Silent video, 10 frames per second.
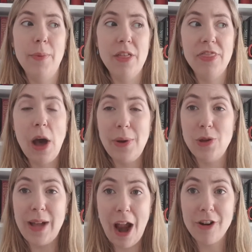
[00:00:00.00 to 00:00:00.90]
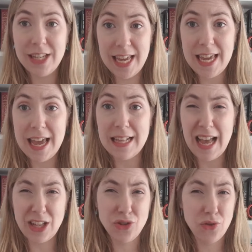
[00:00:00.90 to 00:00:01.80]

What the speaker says: but that way you'll guarantee it's as